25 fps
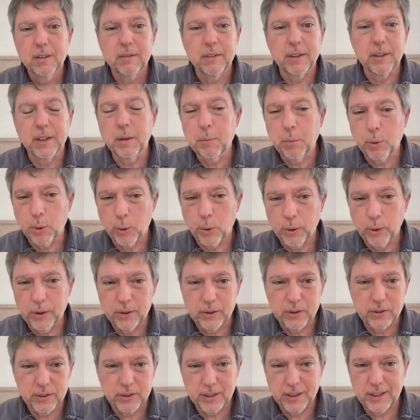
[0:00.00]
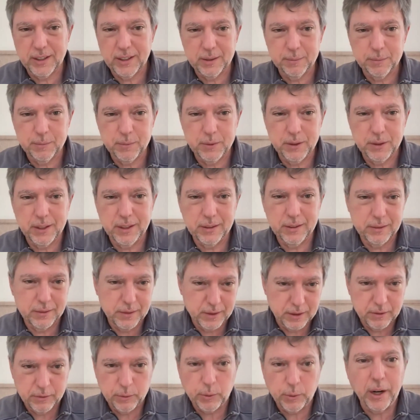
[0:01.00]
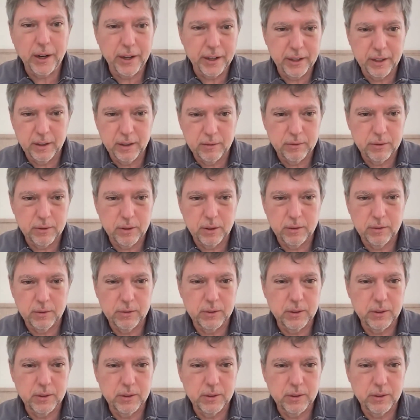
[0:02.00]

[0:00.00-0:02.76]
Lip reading: very important, and in a variety of